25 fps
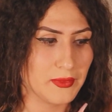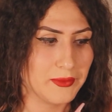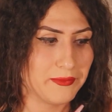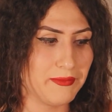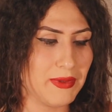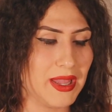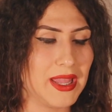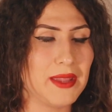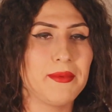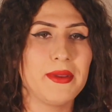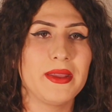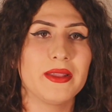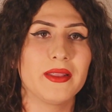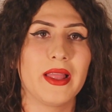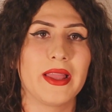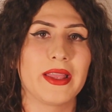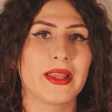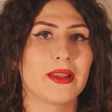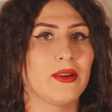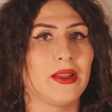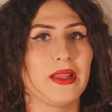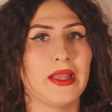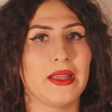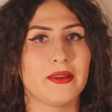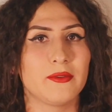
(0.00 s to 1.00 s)
maybe
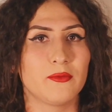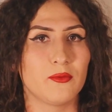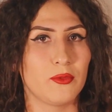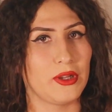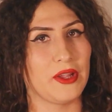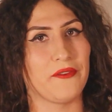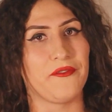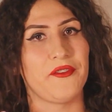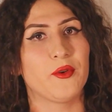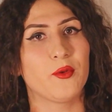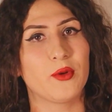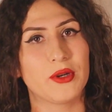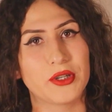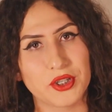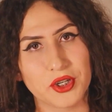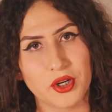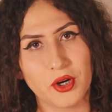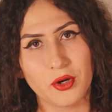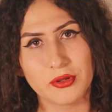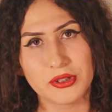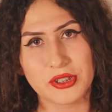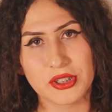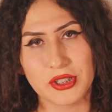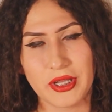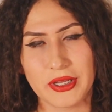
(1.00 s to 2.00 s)
like if you were to
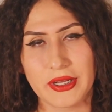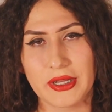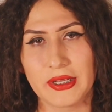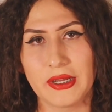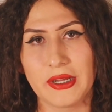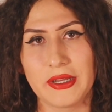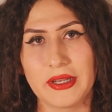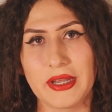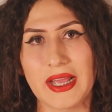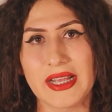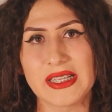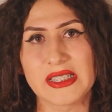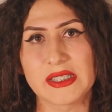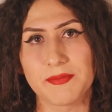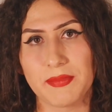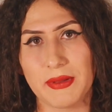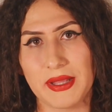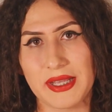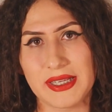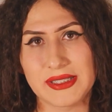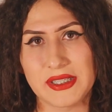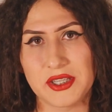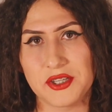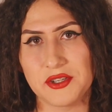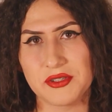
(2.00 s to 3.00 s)
go into like a nice
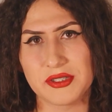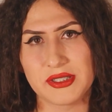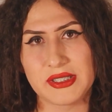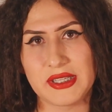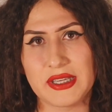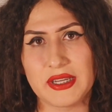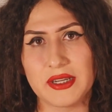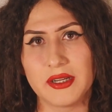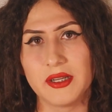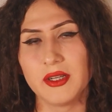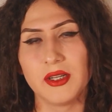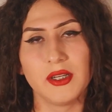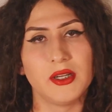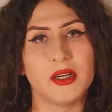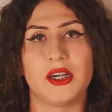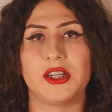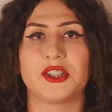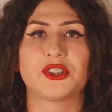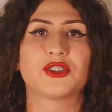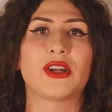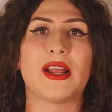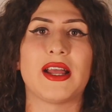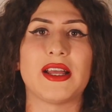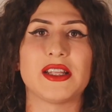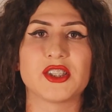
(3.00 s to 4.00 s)
place and you see
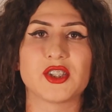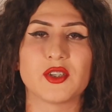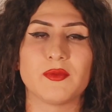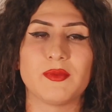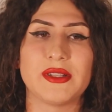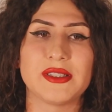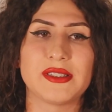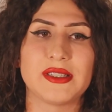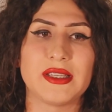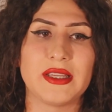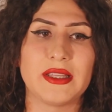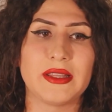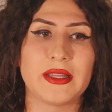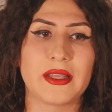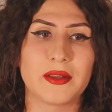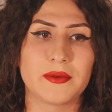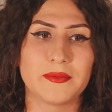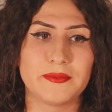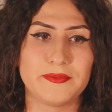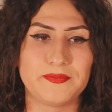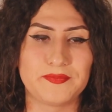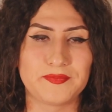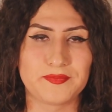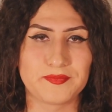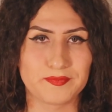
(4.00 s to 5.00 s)
a trans woman sitting
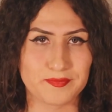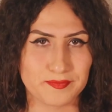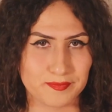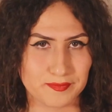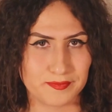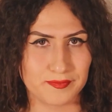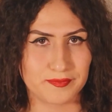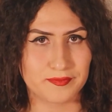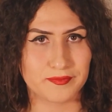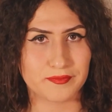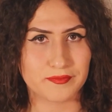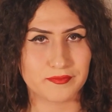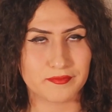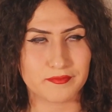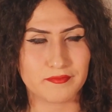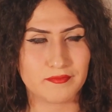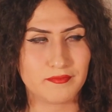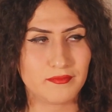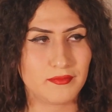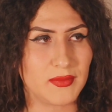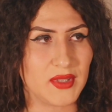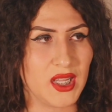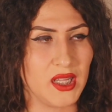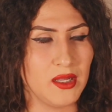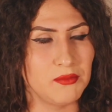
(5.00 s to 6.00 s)
there.
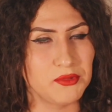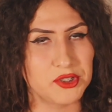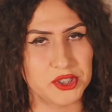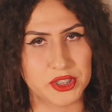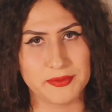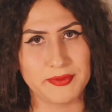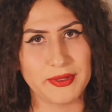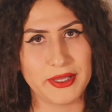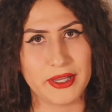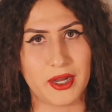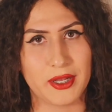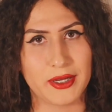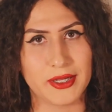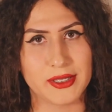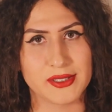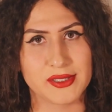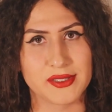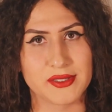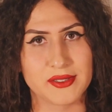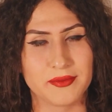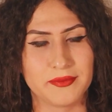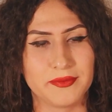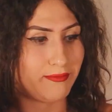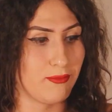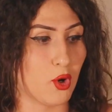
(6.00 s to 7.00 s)
I'm just being
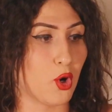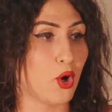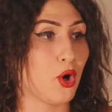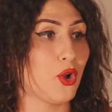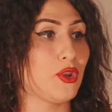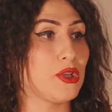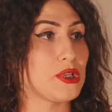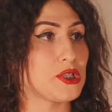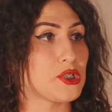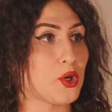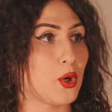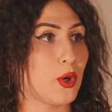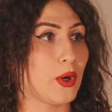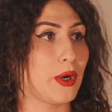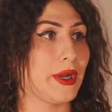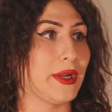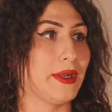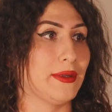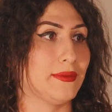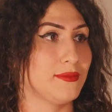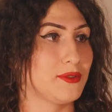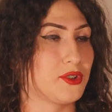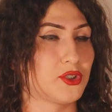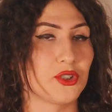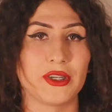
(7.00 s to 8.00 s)
honest. Moral of the
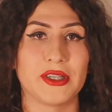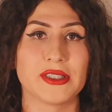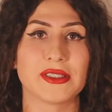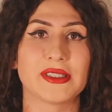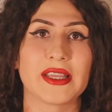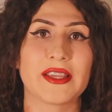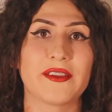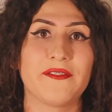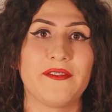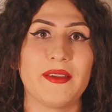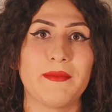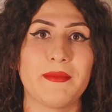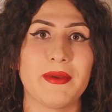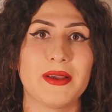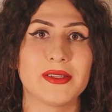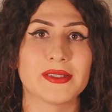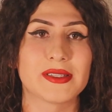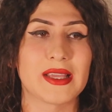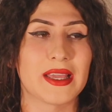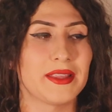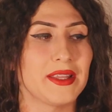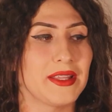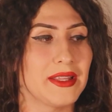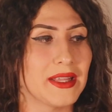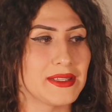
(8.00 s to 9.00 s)
story, treat us like
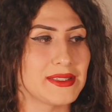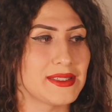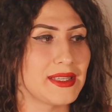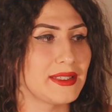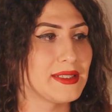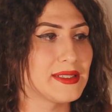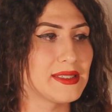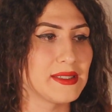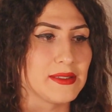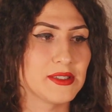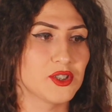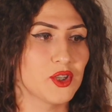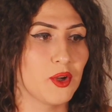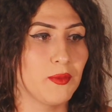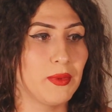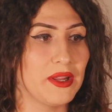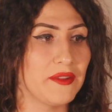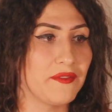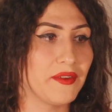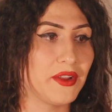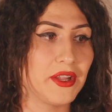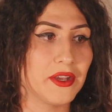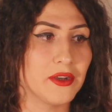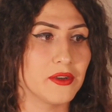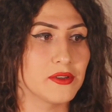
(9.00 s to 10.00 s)
females. I think I said this in so
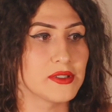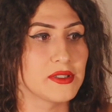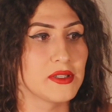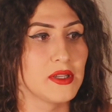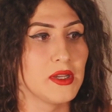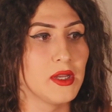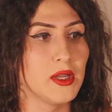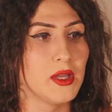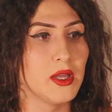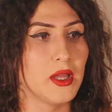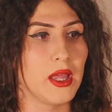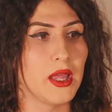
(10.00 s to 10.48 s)
many videos,